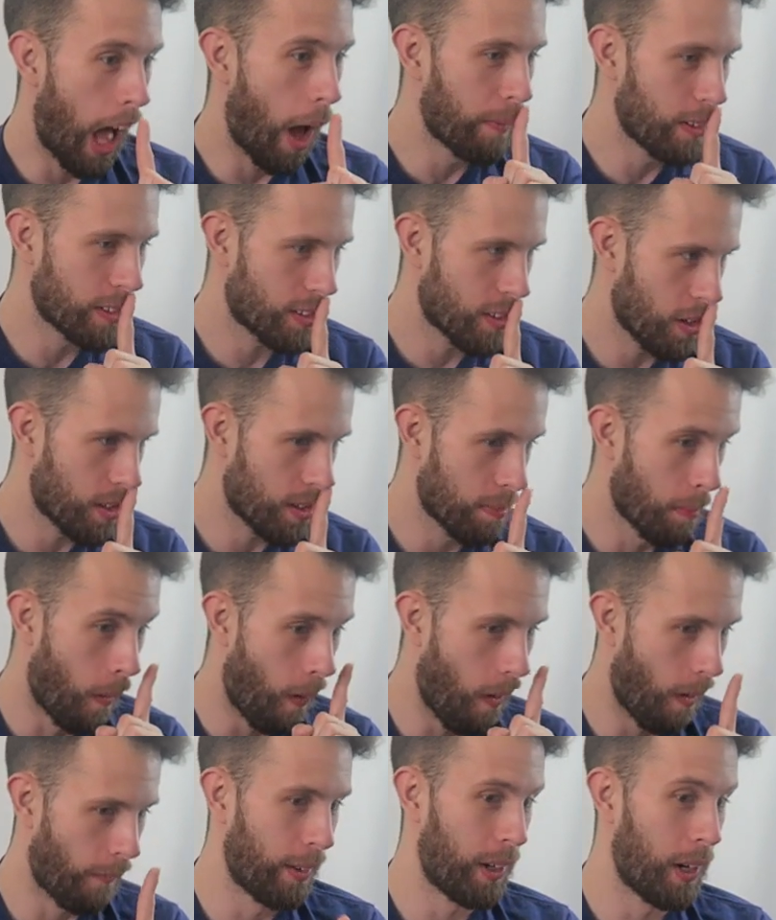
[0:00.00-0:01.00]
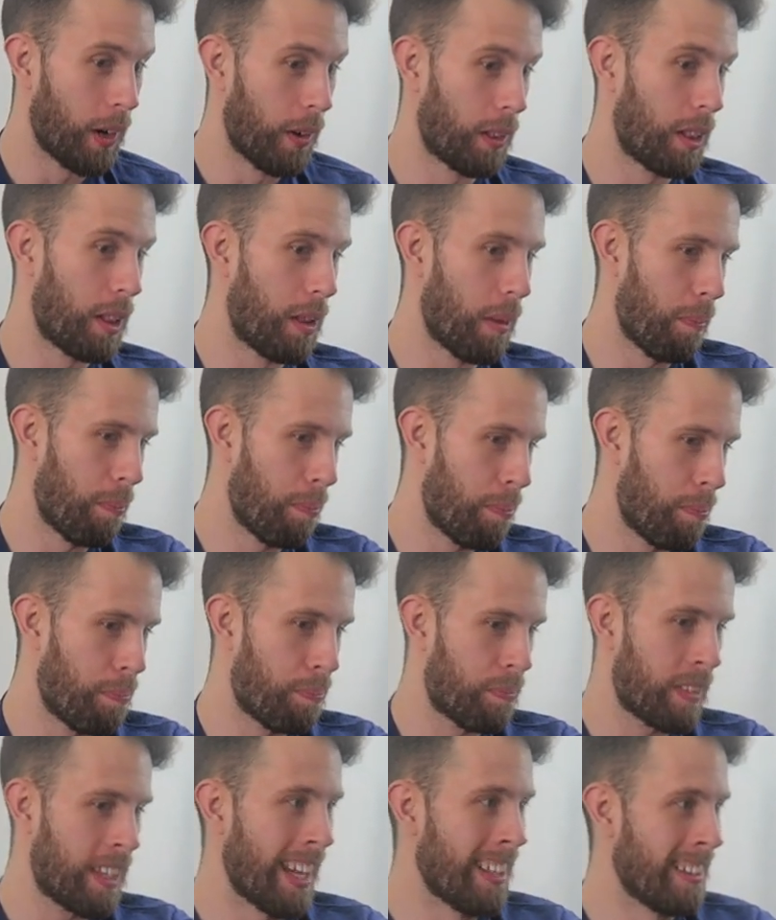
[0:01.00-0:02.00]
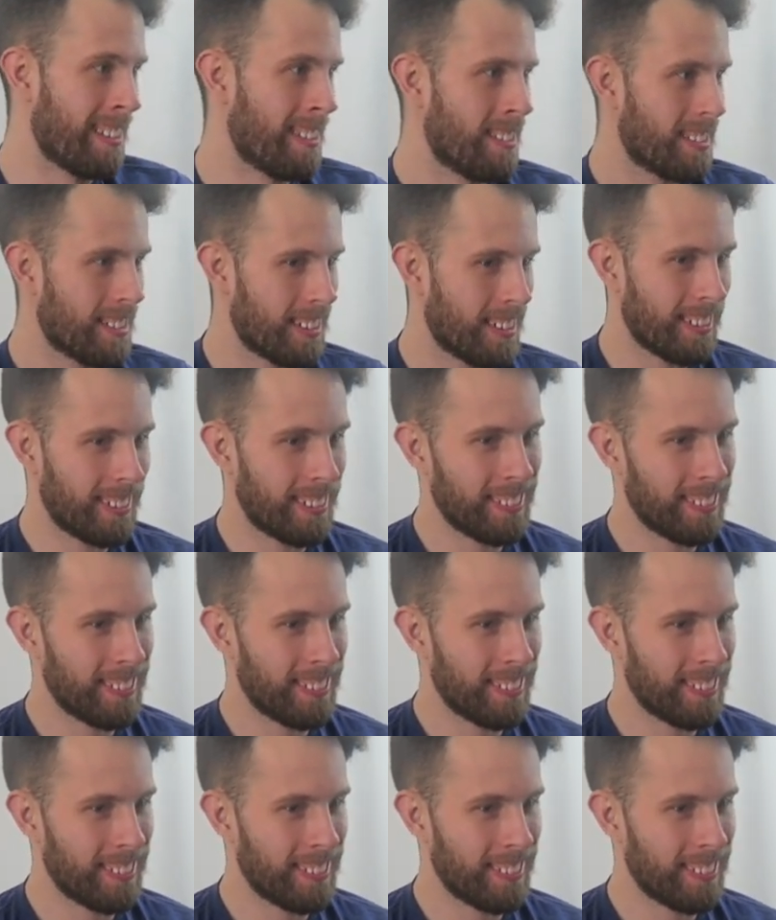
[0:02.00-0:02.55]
I want to start small. I want to go with kittens.